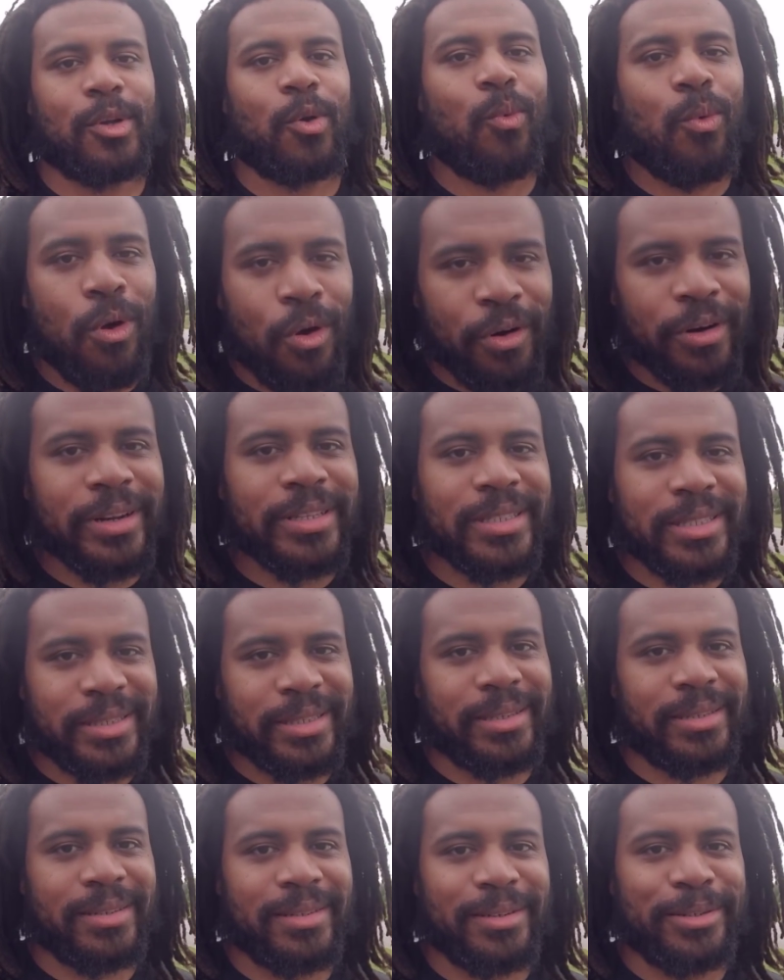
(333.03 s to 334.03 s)
Warranty,
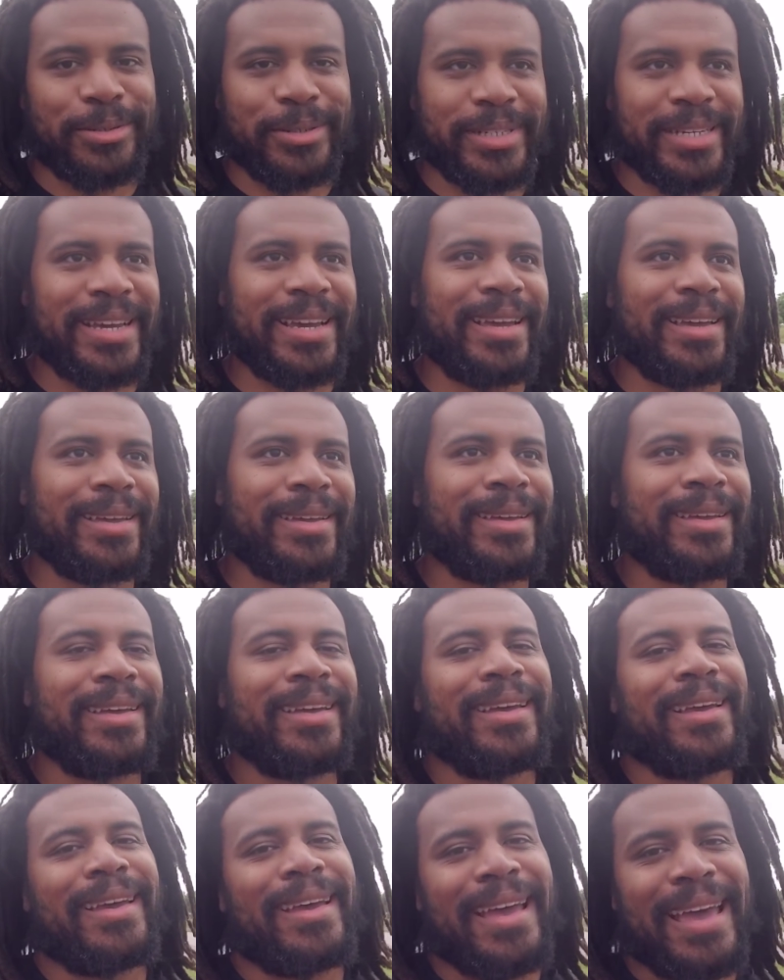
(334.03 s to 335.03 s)
okay?
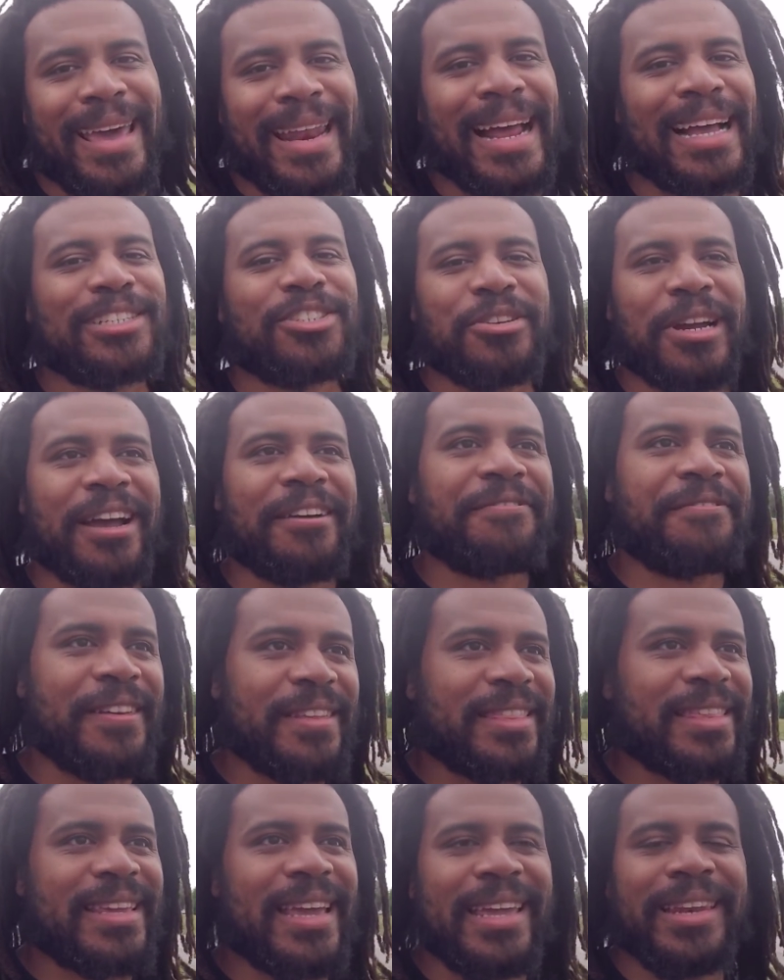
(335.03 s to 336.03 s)
And I drive
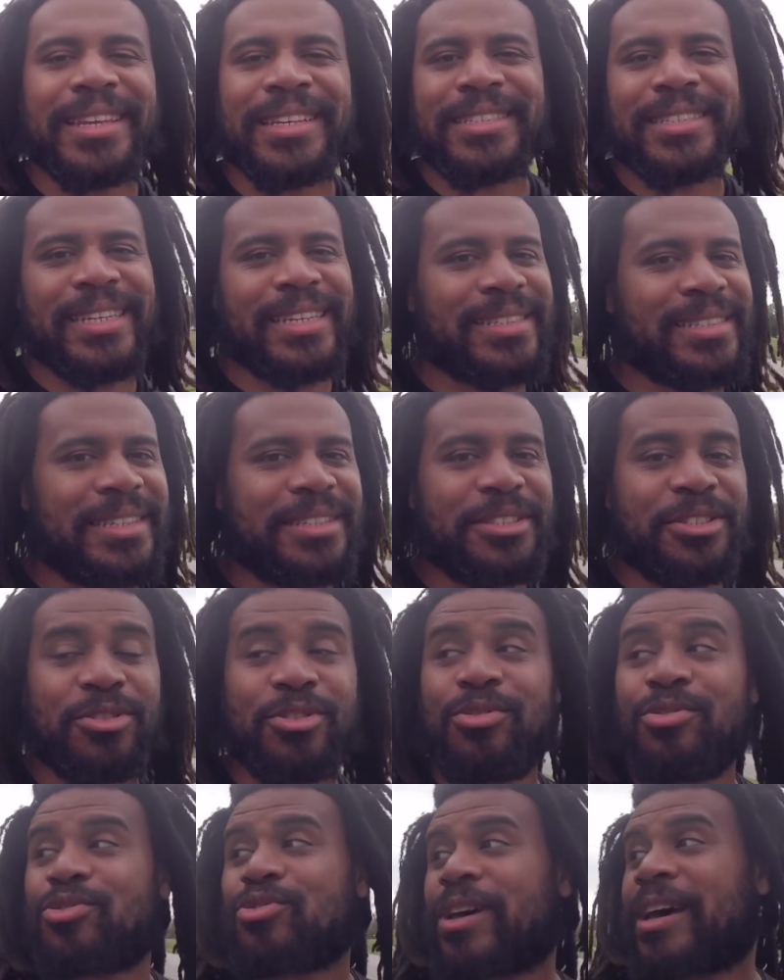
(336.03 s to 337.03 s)
58 to
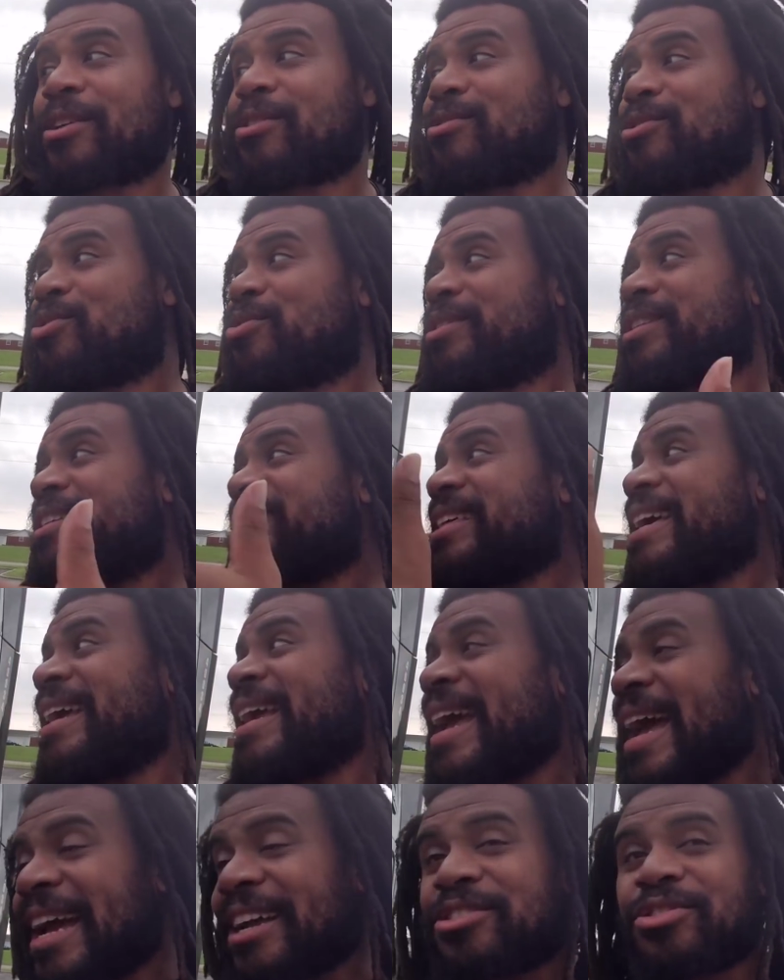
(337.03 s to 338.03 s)
62, so I don't do anything
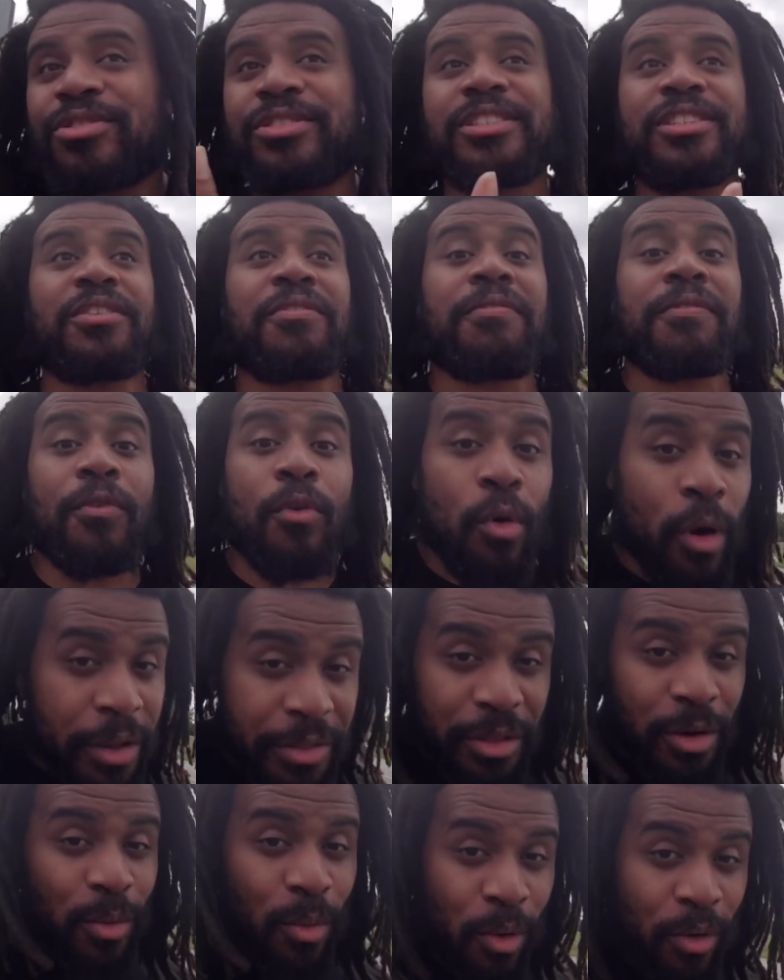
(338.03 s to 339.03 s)
extra to avoid
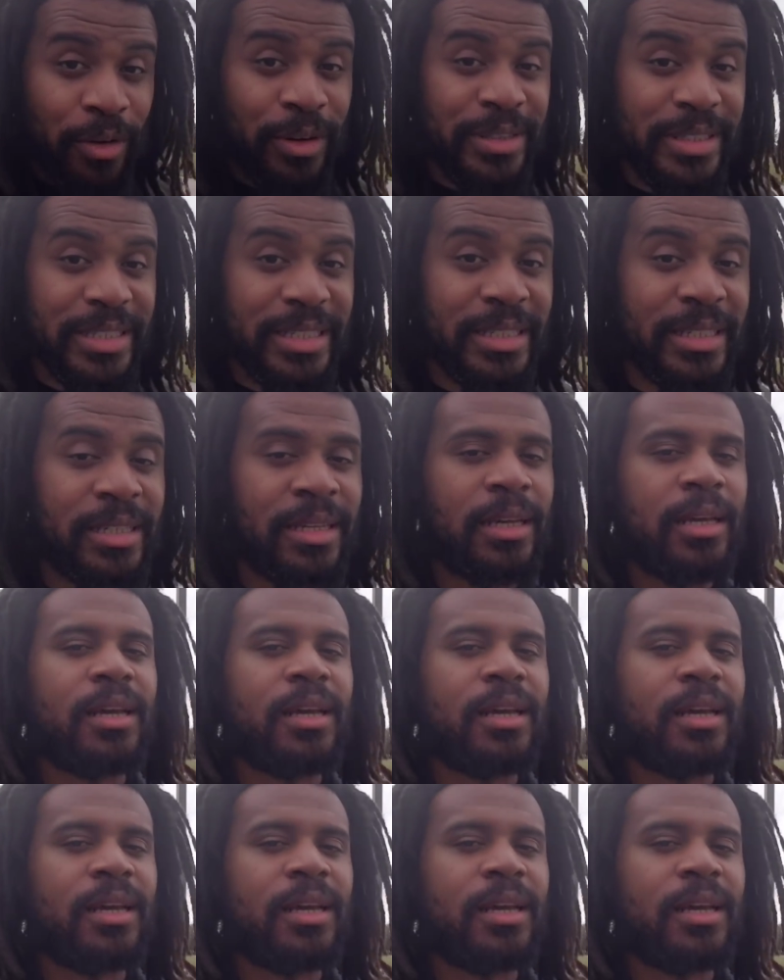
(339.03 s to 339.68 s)
the warranty.